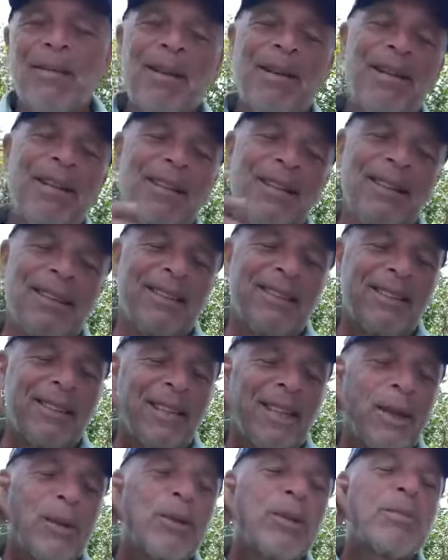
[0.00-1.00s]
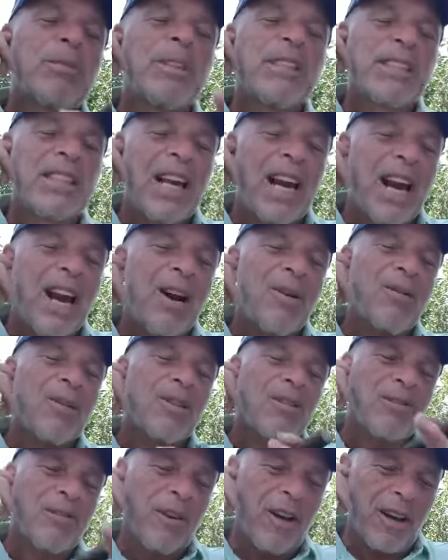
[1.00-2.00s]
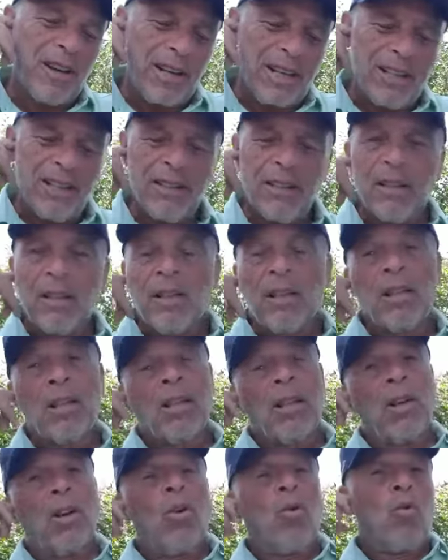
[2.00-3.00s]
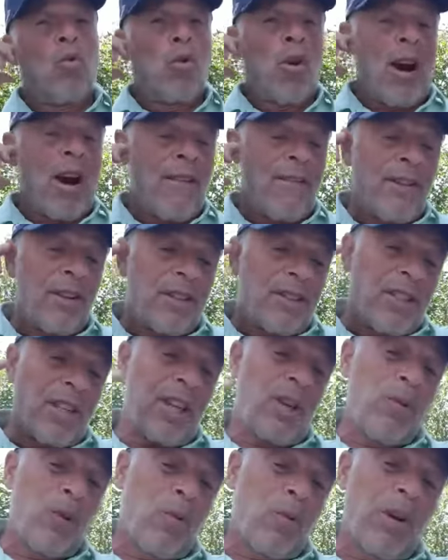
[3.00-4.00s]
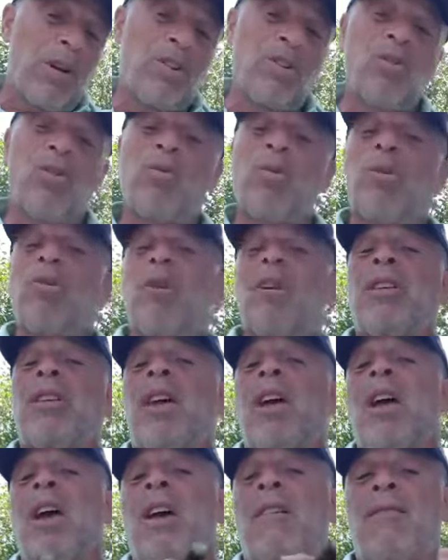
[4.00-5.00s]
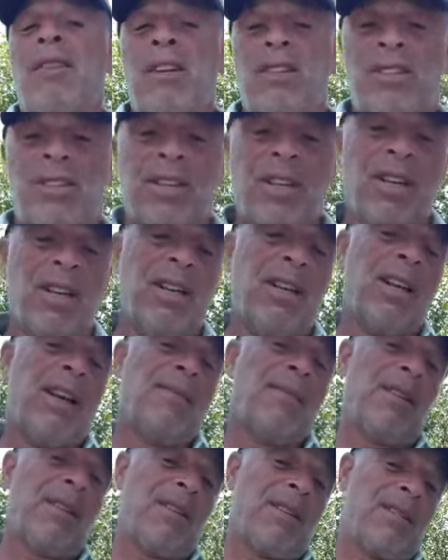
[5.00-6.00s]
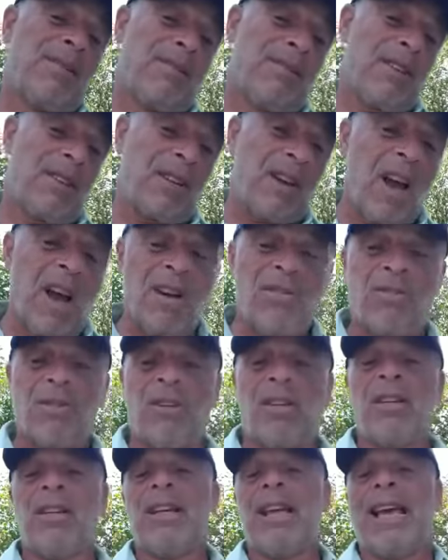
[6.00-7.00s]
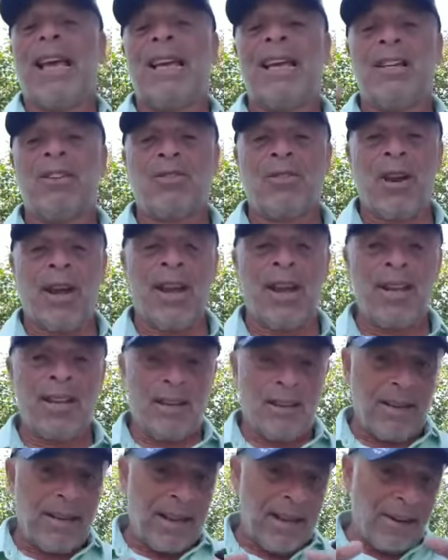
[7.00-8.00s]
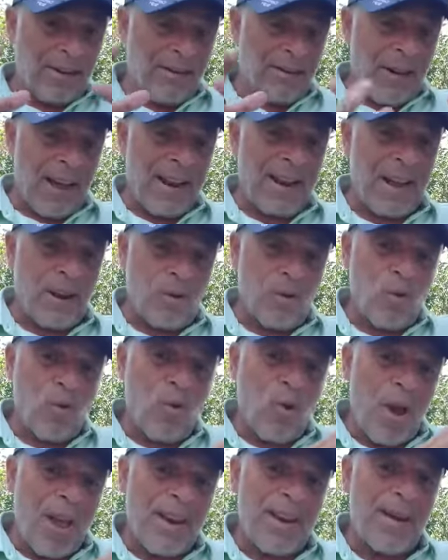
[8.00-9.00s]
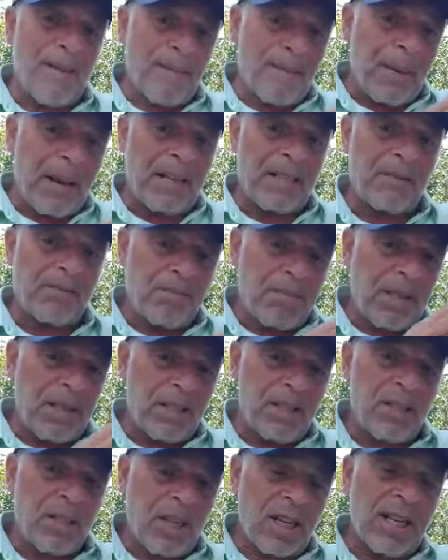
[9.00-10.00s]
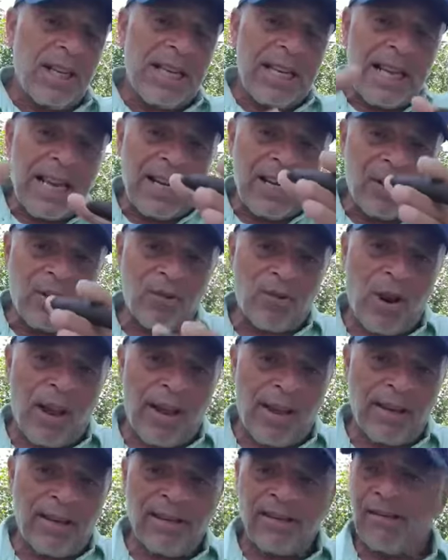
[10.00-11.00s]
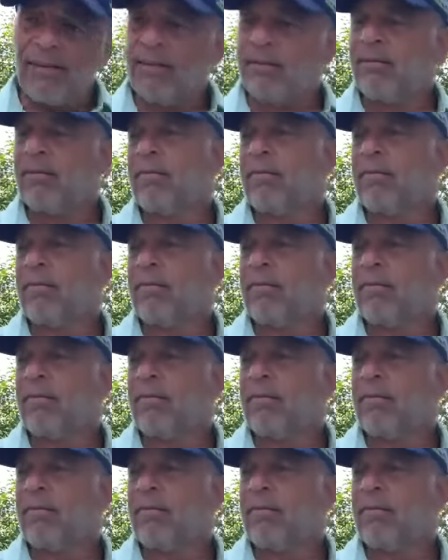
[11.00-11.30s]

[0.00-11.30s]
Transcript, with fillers: I mean, it was bizarre. It was funny. Wherever city we went to, and we went to every city, I mean, different country, he had to try it. He had to find out who had the best pizza, and he had to try it.